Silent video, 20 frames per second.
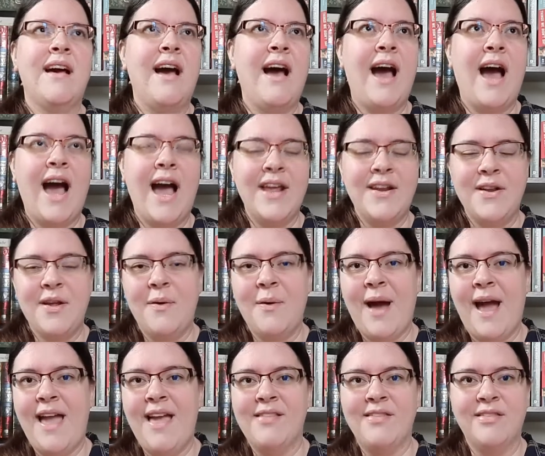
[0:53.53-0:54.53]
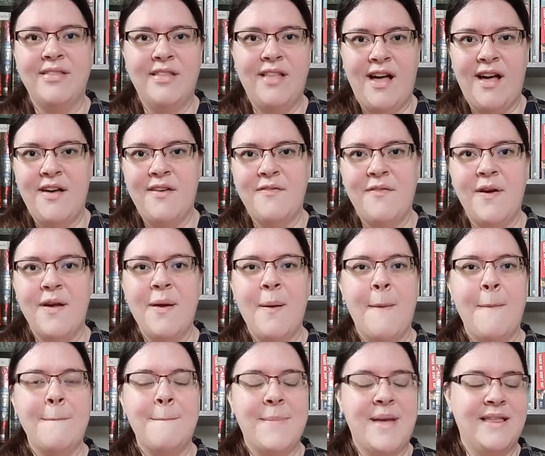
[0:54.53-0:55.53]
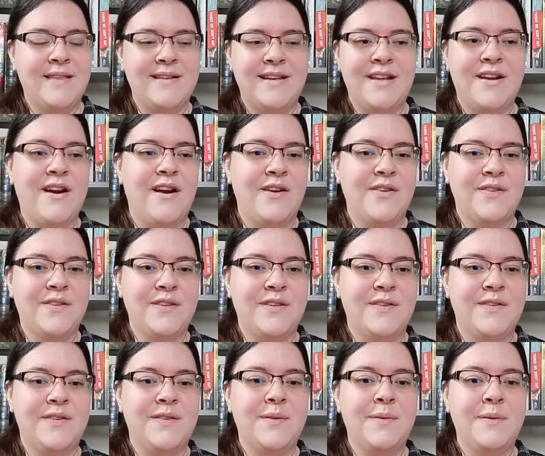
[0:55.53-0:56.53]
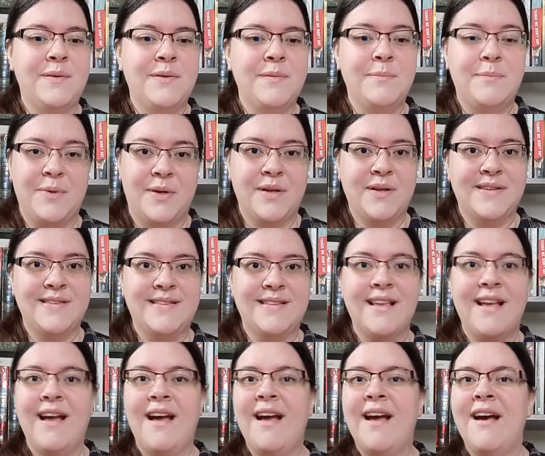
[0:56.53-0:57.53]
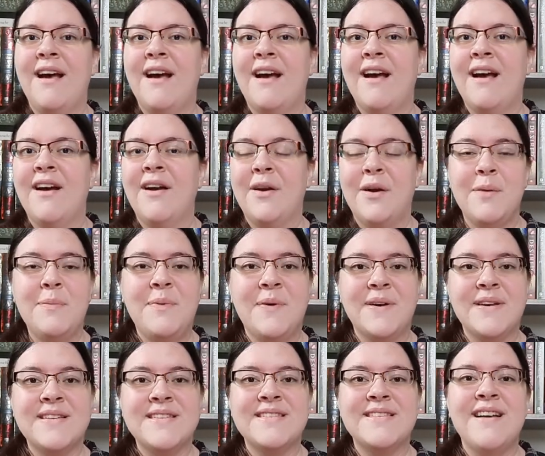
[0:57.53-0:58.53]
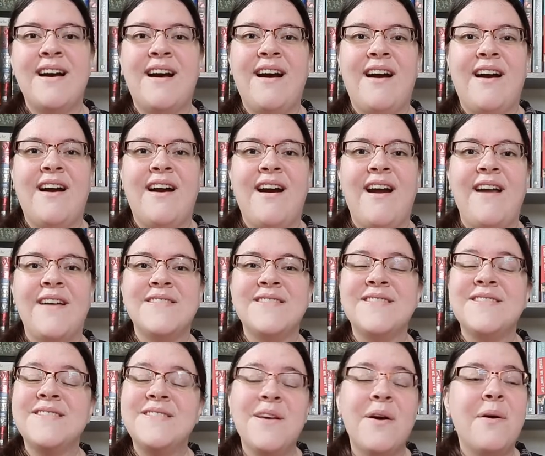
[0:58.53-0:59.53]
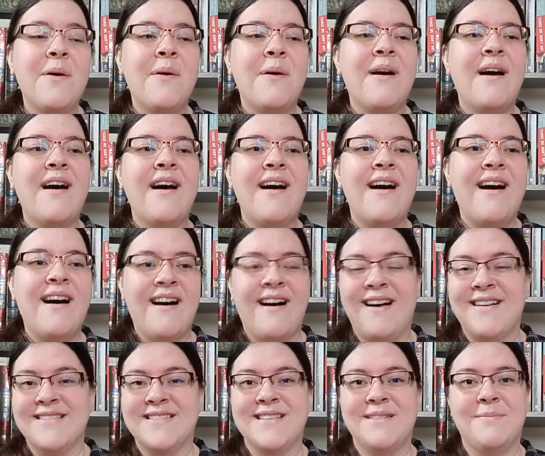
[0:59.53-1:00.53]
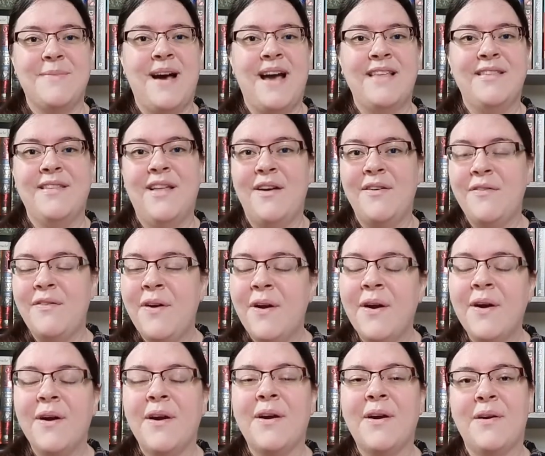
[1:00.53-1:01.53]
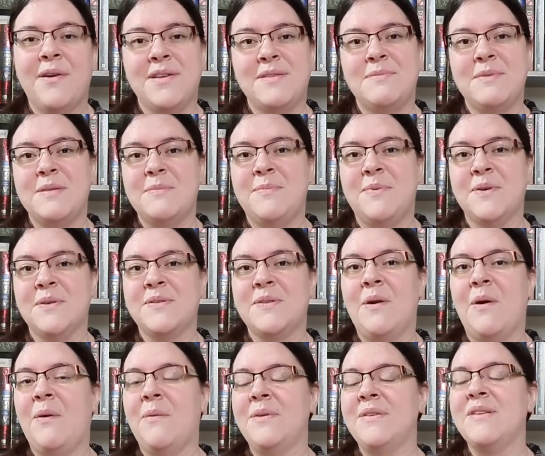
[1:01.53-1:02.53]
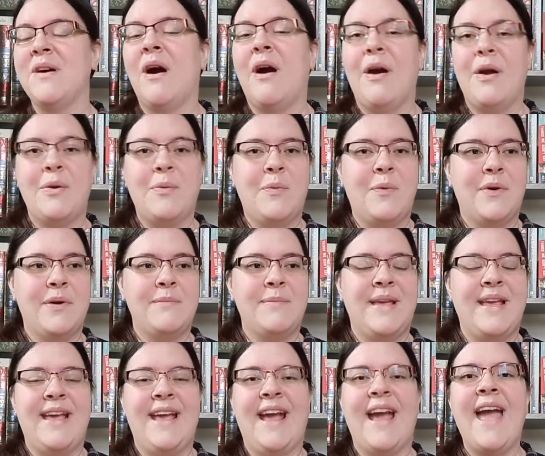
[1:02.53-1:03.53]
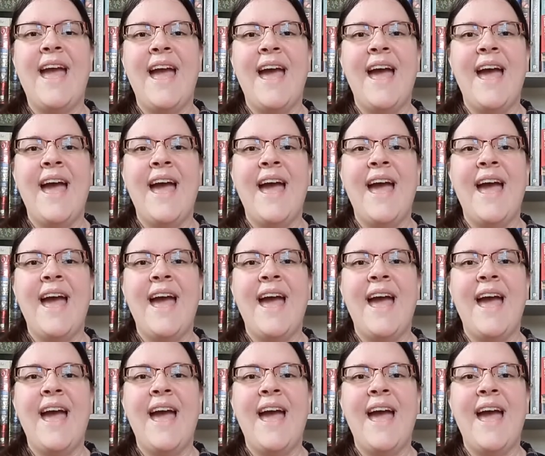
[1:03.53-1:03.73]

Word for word: I know I love Melody Carlson's books. Her books are so awesome. I love her Christmas books. They're always heartwarming